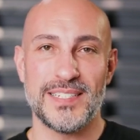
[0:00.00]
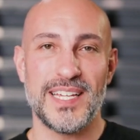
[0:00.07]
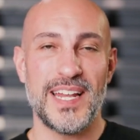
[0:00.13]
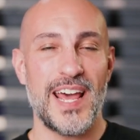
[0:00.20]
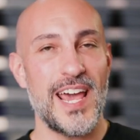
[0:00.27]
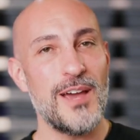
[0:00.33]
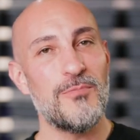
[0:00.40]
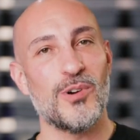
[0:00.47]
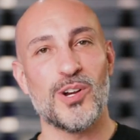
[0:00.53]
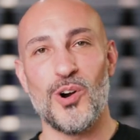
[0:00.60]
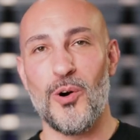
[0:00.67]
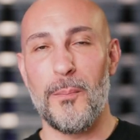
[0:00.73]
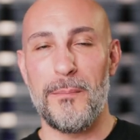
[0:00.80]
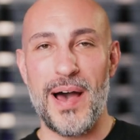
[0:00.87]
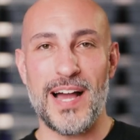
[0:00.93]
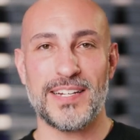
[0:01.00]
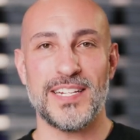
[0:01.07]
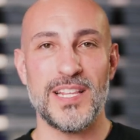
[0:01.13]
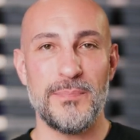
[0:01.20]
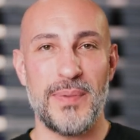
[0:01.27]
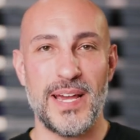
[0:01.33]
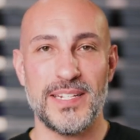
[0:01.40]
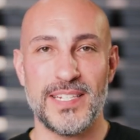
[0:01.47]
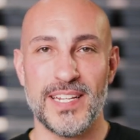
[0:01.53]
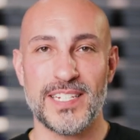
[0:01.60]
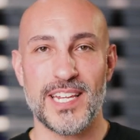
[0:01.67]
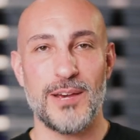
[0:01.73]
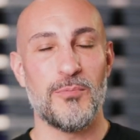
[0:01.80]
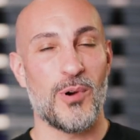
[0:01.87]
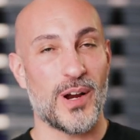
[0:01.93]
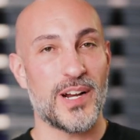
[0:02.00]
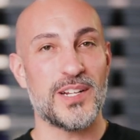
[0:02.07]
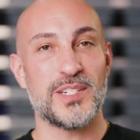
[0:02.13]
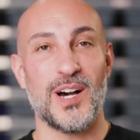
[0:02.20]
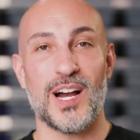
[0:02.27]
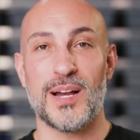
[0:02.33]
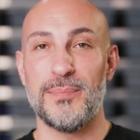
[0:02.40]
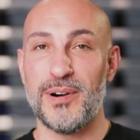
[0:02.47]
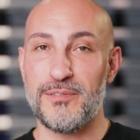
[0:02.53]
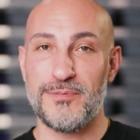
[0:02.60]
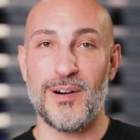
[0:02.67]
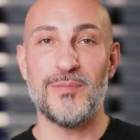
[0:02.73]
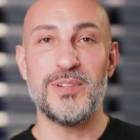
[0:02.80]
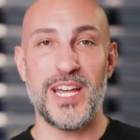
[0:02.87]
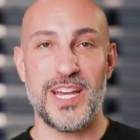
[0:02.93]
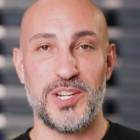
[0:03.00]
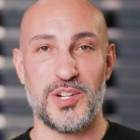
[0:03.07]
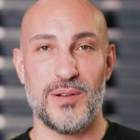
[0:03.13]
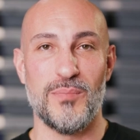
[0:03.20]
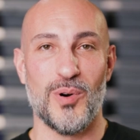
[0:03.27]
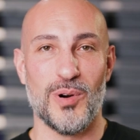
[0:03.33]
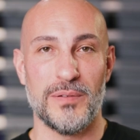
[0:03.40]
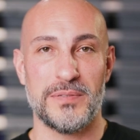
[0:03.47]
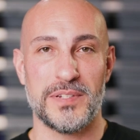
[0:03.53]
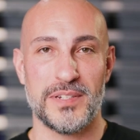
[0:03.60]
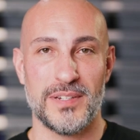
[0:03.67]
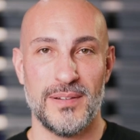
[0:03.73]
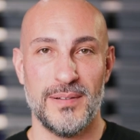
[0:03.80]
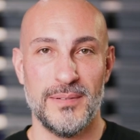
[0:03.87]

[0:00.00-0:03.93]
Today we're going back to the basics and we're going to talk about foundation morphs.